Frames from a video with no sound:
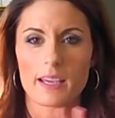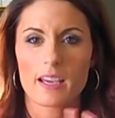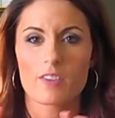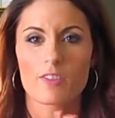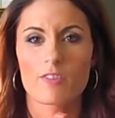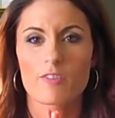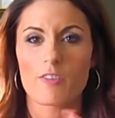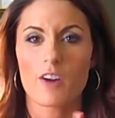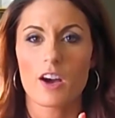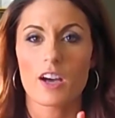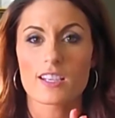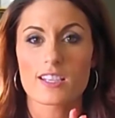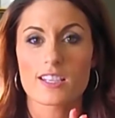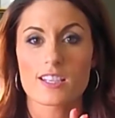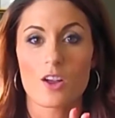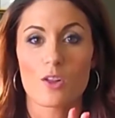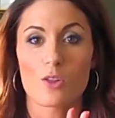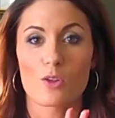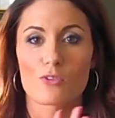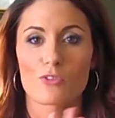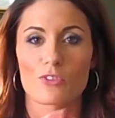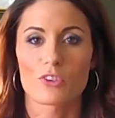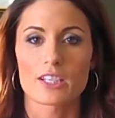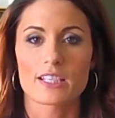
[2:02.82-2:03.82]
a fuzz
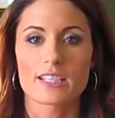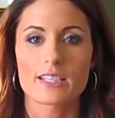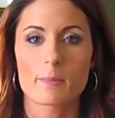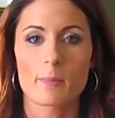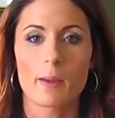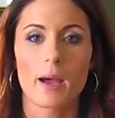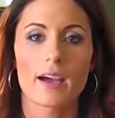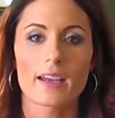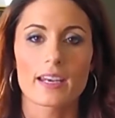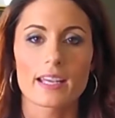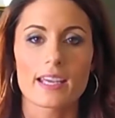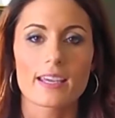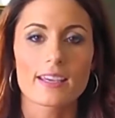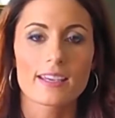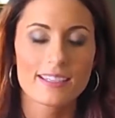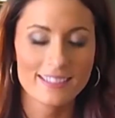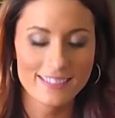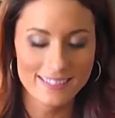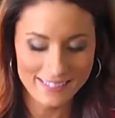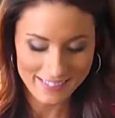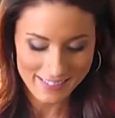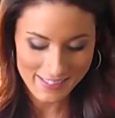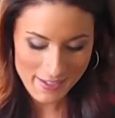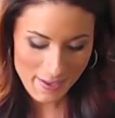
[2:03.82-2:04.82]
all over its body,
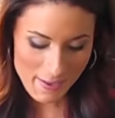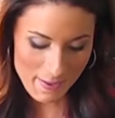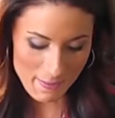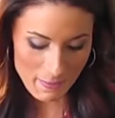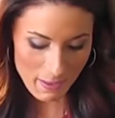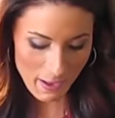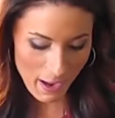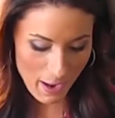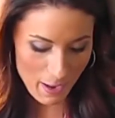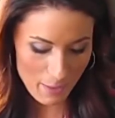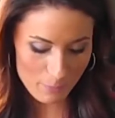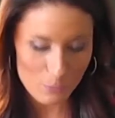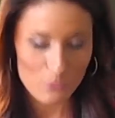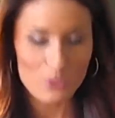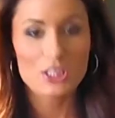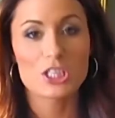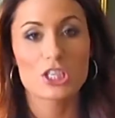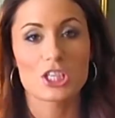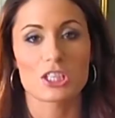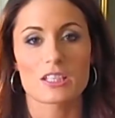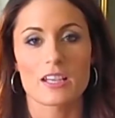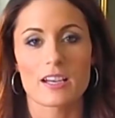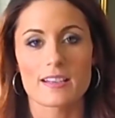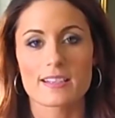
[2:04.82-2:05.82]

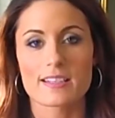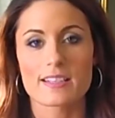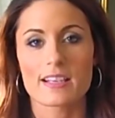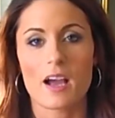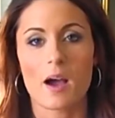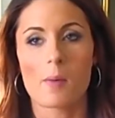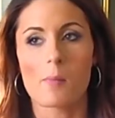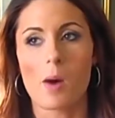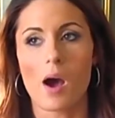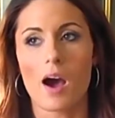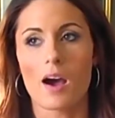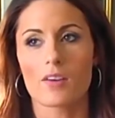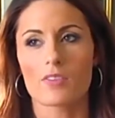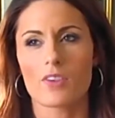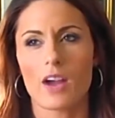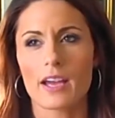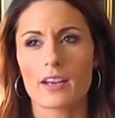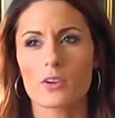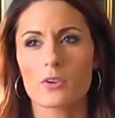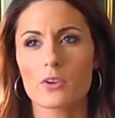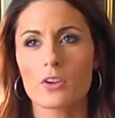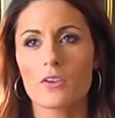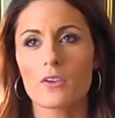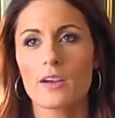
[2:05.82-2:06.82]
which does come off. I
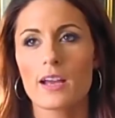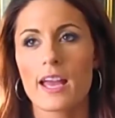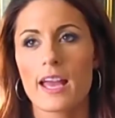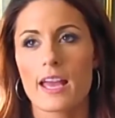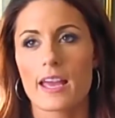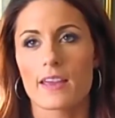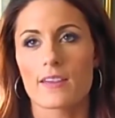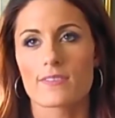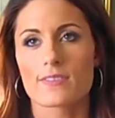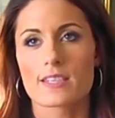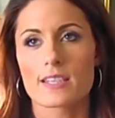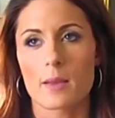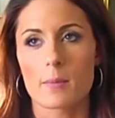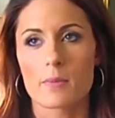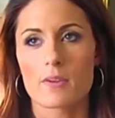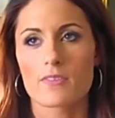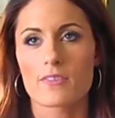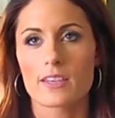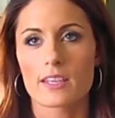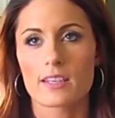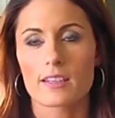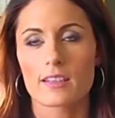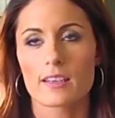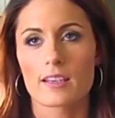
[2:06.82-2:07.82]
don't know if some of
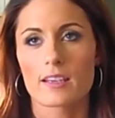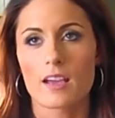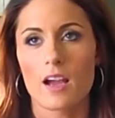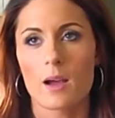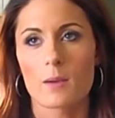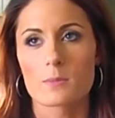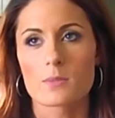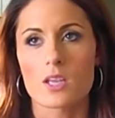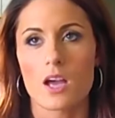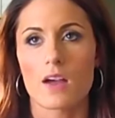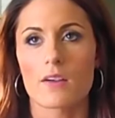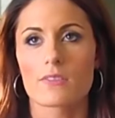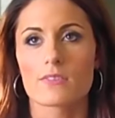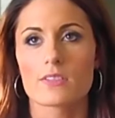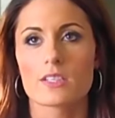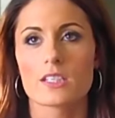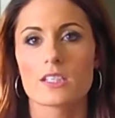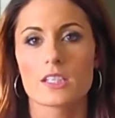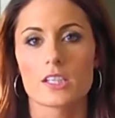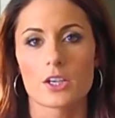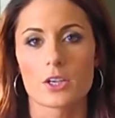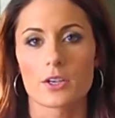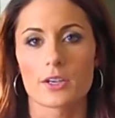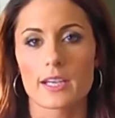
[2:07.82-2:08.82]
it comes off
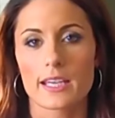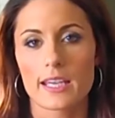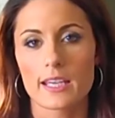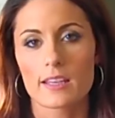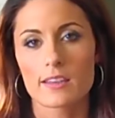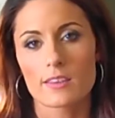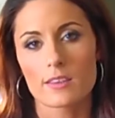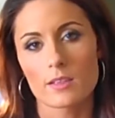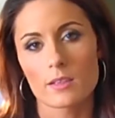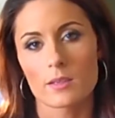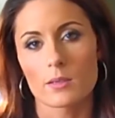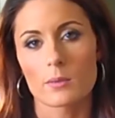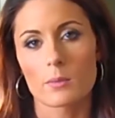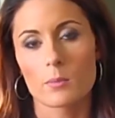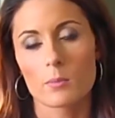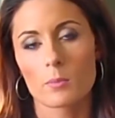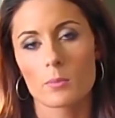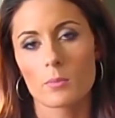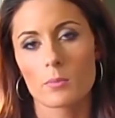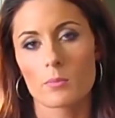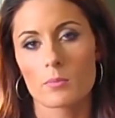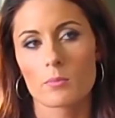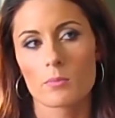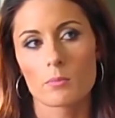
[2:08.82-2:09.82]
during
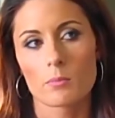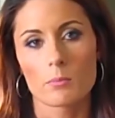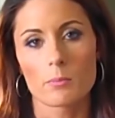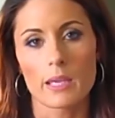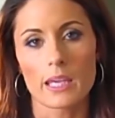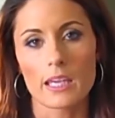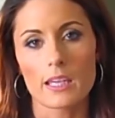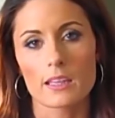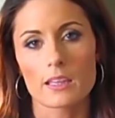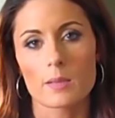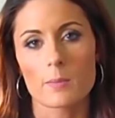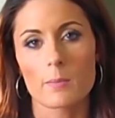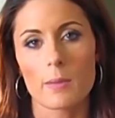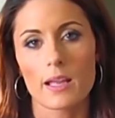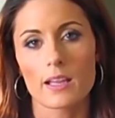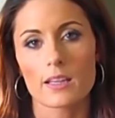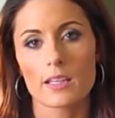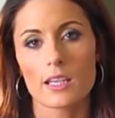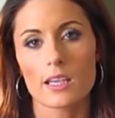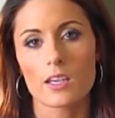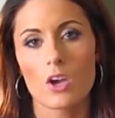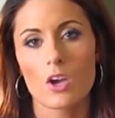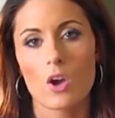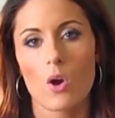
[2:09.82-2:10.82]
being in the
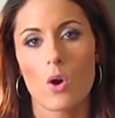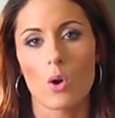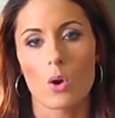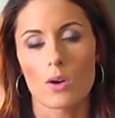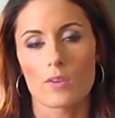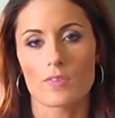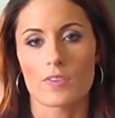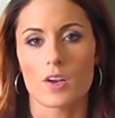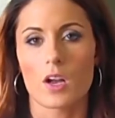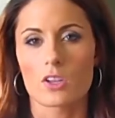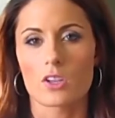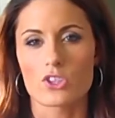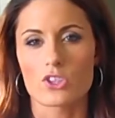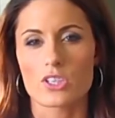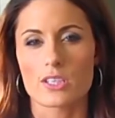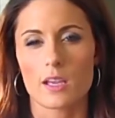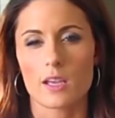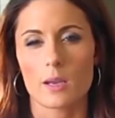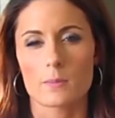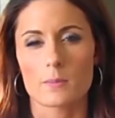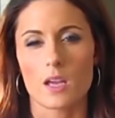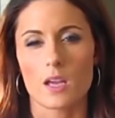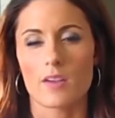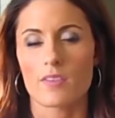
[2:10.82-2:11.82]
belly, or if it all just
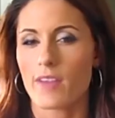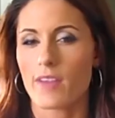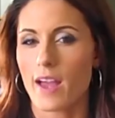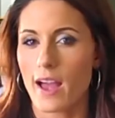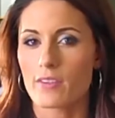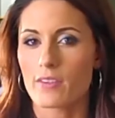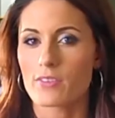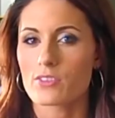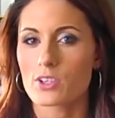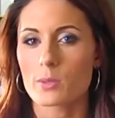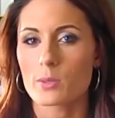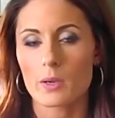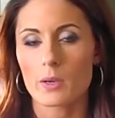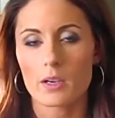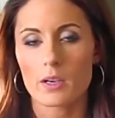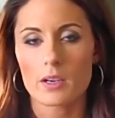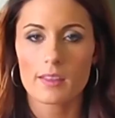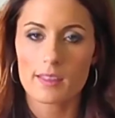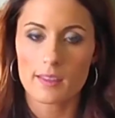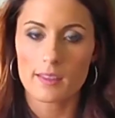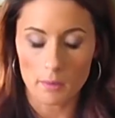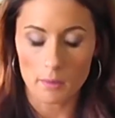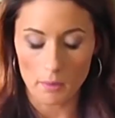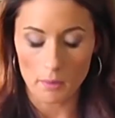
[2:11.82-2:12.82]
comes off after
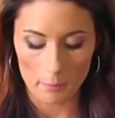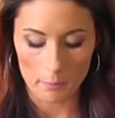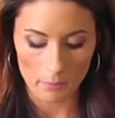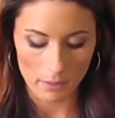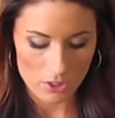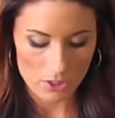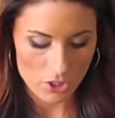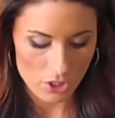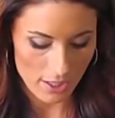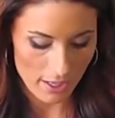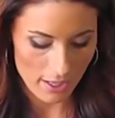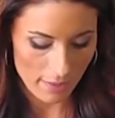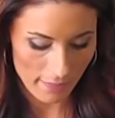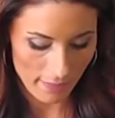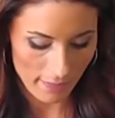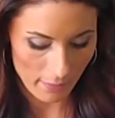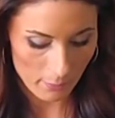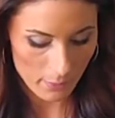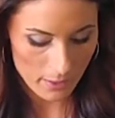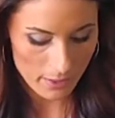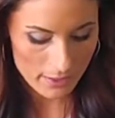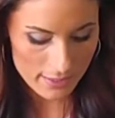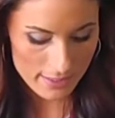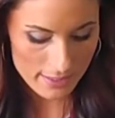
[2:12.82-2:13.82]
birth. I'm not sure how that
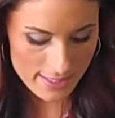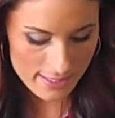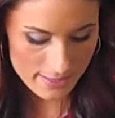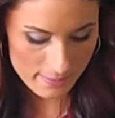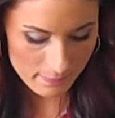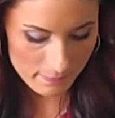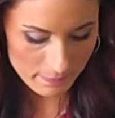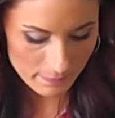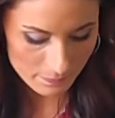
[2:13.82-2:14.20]
works.